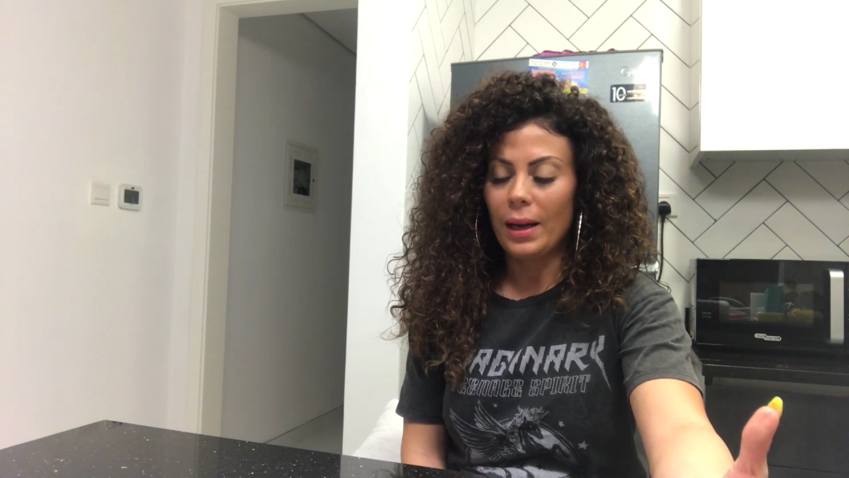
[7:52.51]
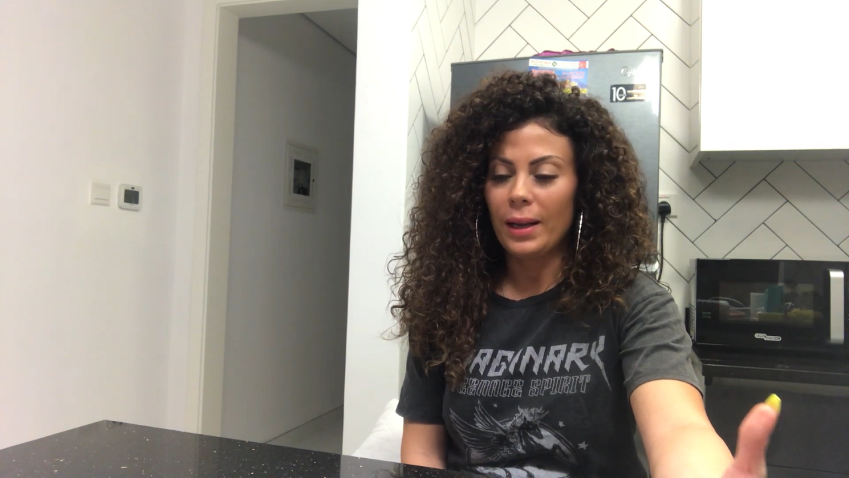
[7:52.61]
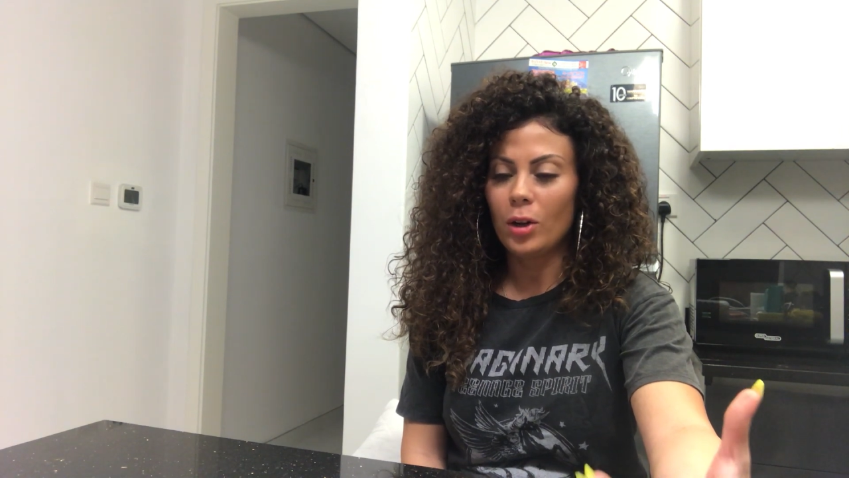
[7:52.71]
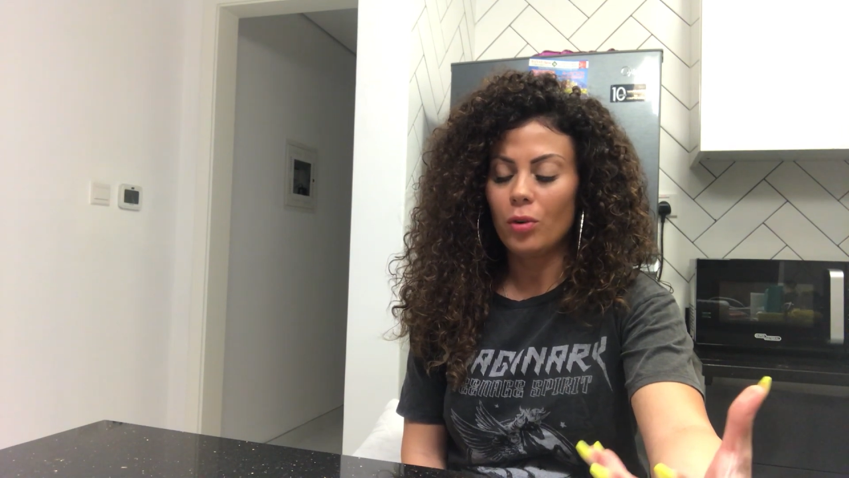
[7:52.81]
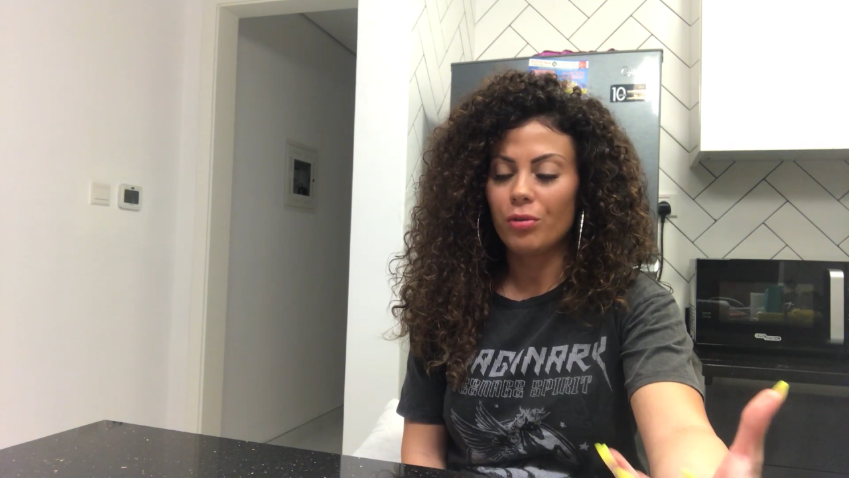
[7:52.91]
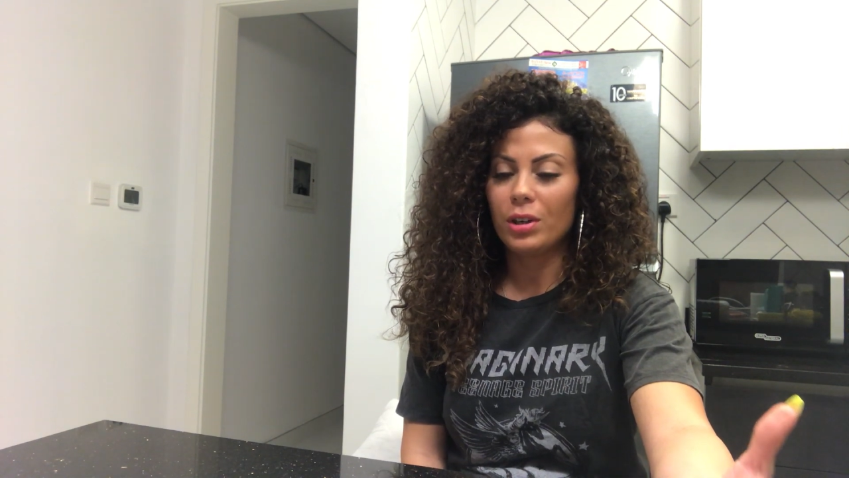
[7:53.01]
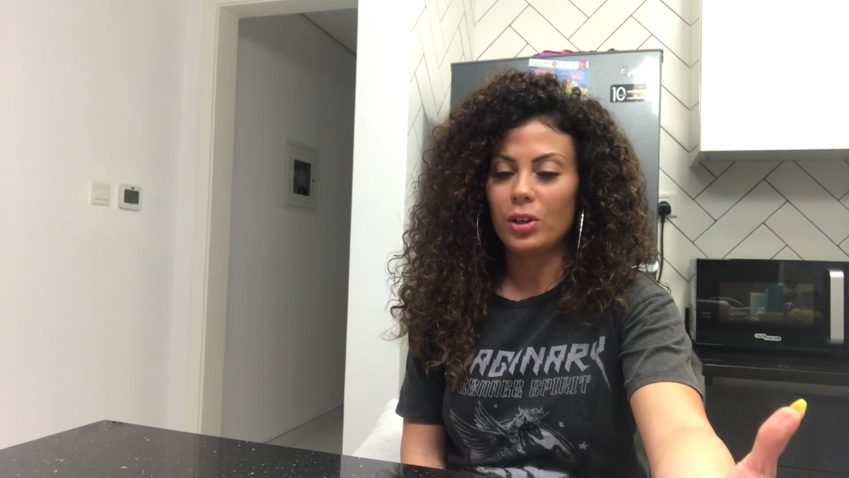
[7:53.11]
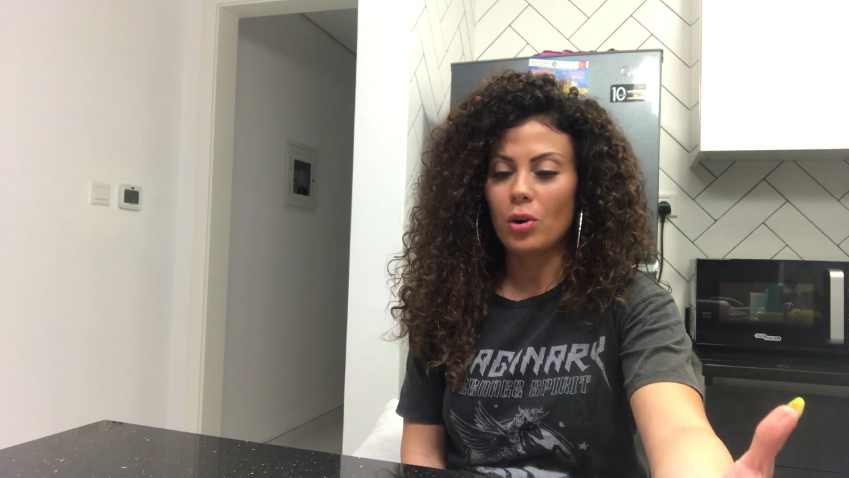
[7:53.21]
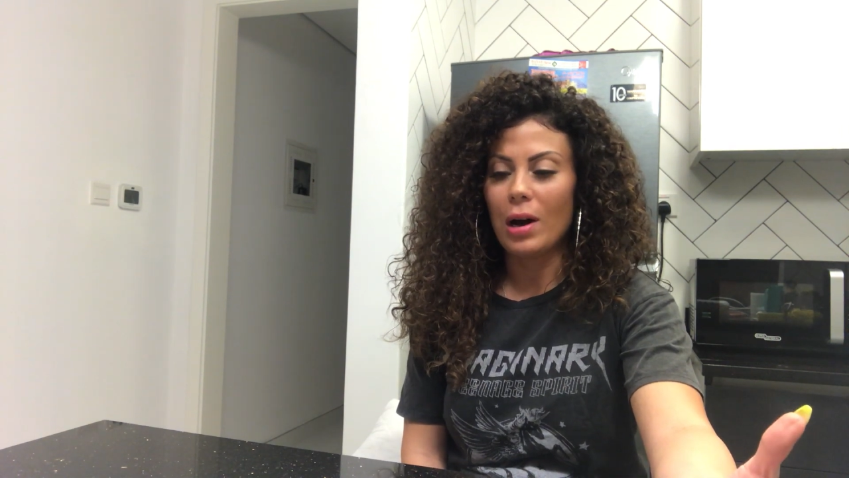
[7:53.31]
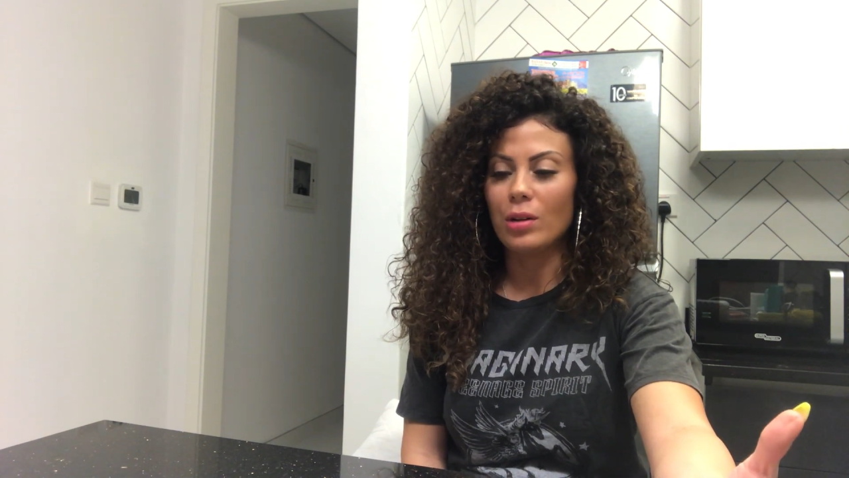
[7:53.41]
they don't really
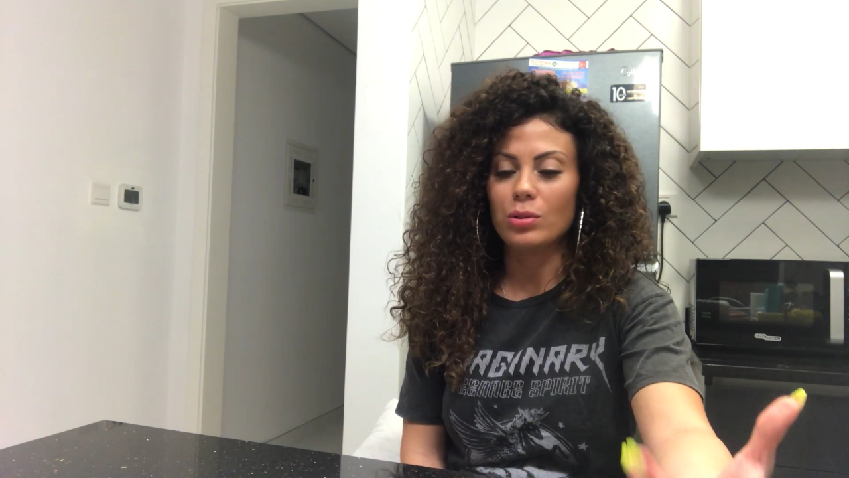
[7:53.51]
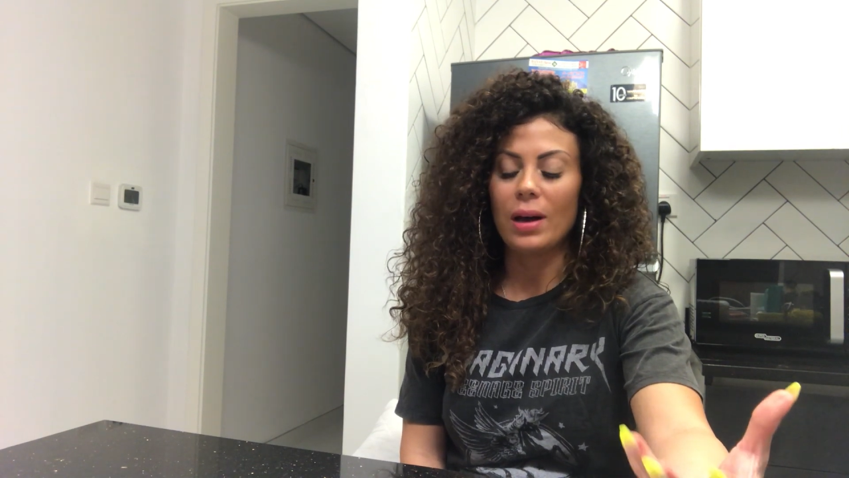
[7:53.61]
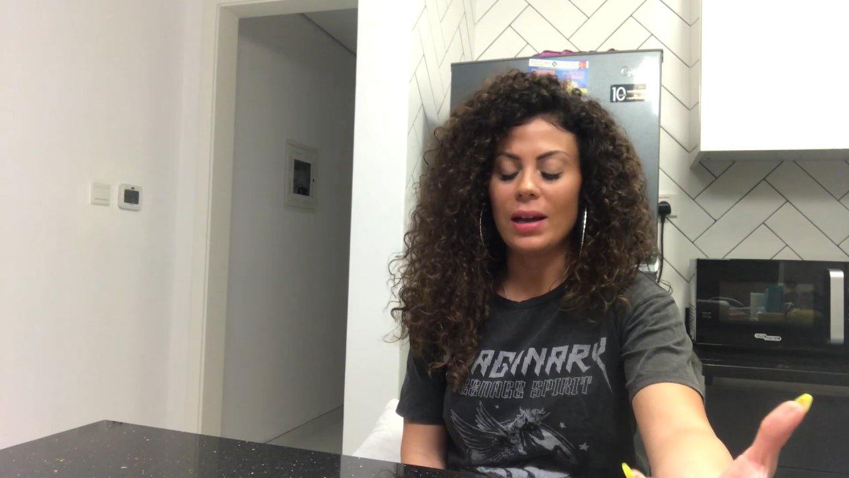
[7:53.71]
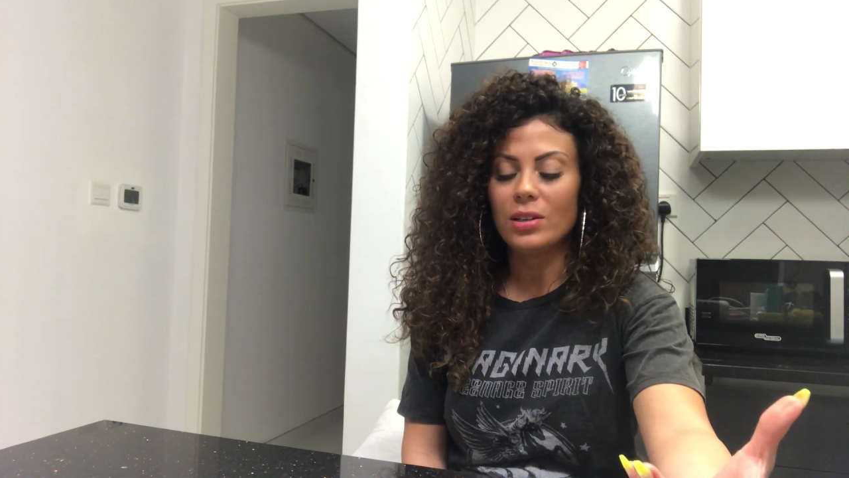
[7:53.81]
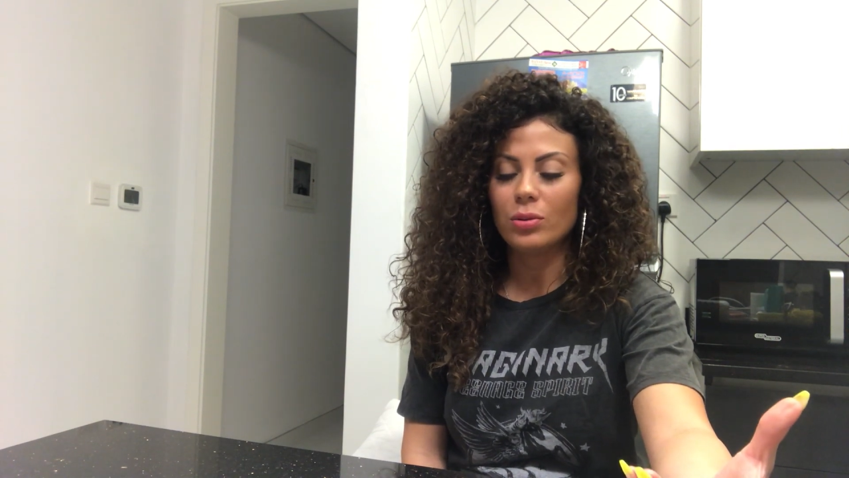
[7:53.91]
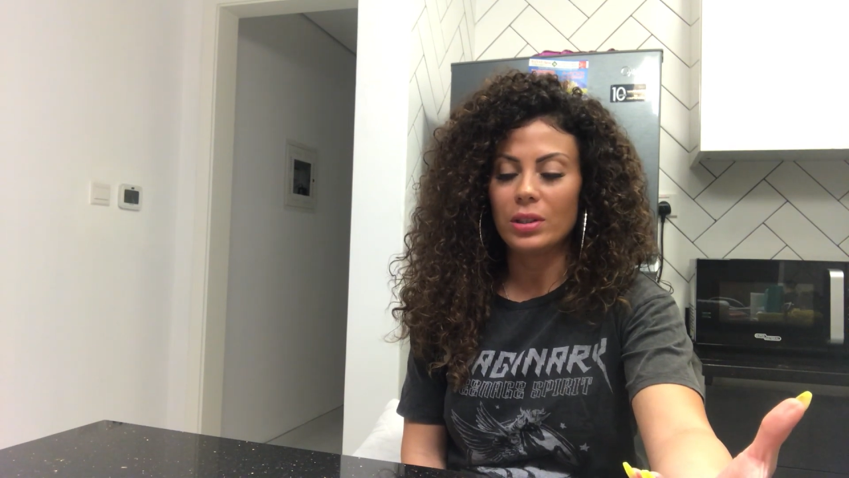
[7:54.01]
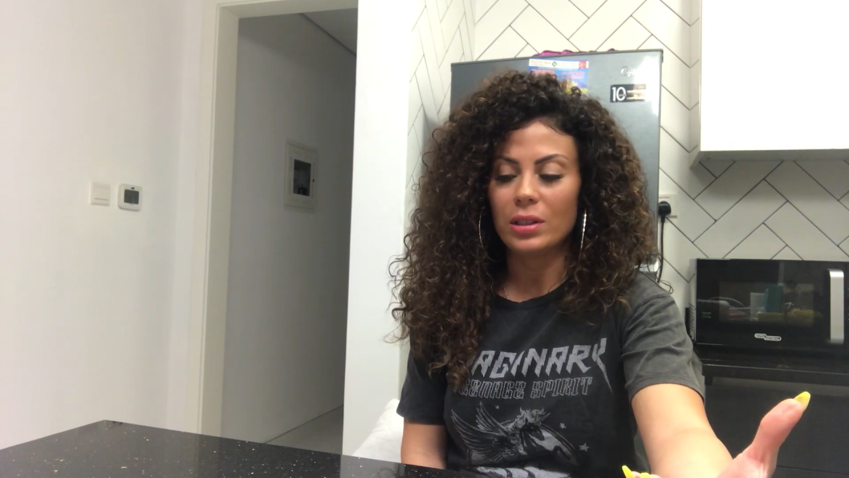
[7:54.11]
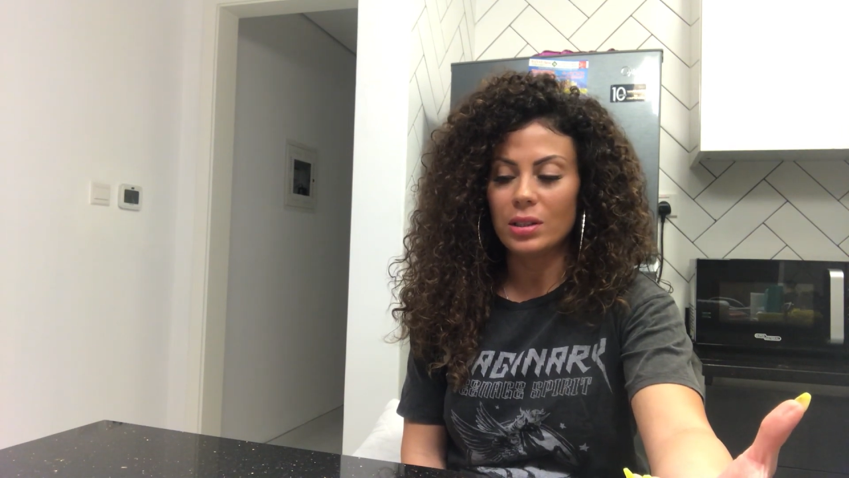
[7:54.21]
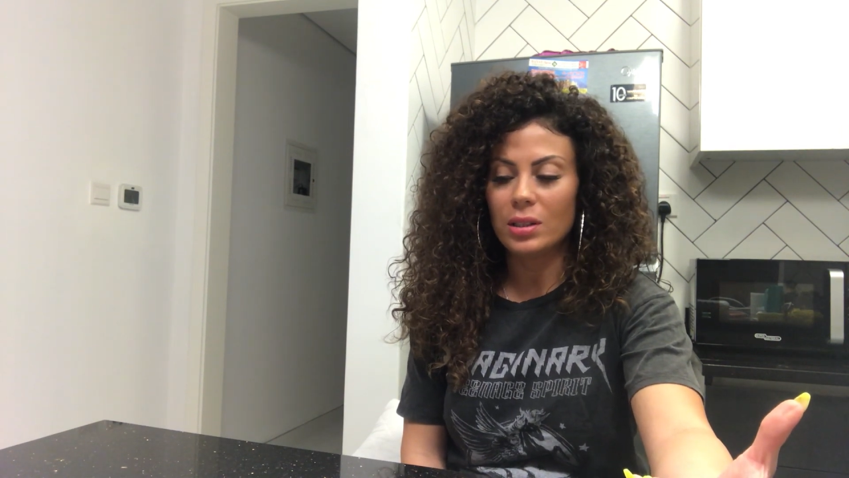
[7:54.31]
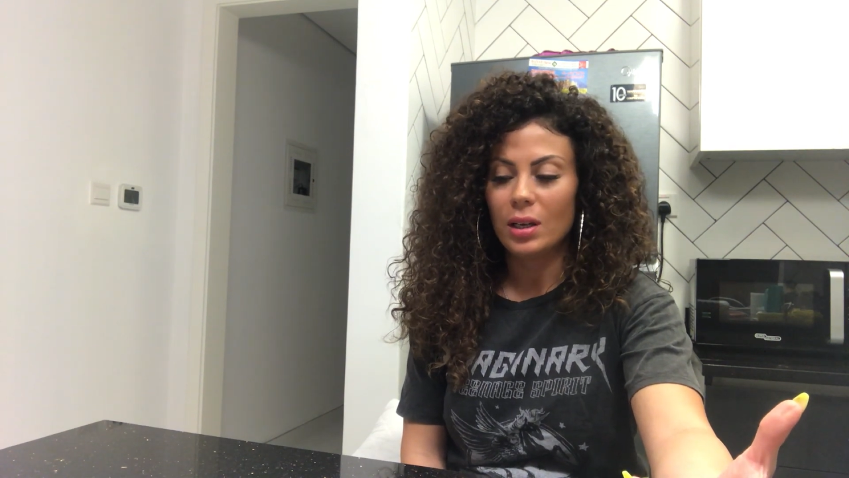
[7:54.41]
know how to handle
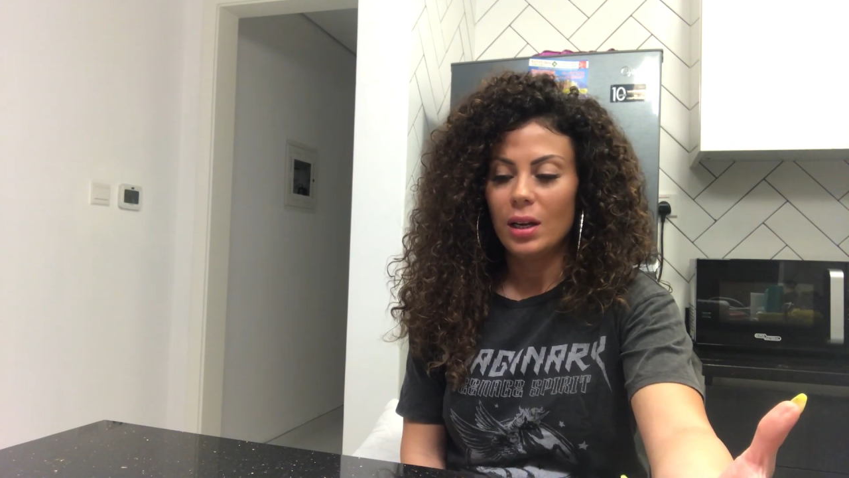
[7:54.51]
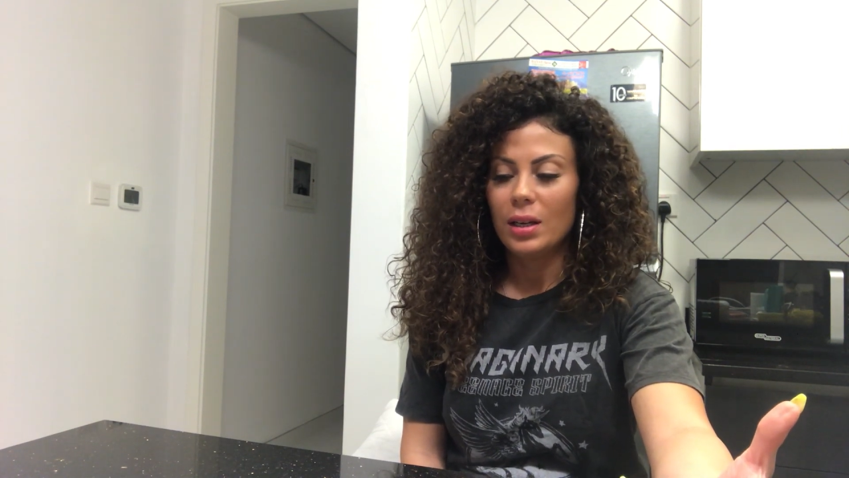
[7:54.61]
this.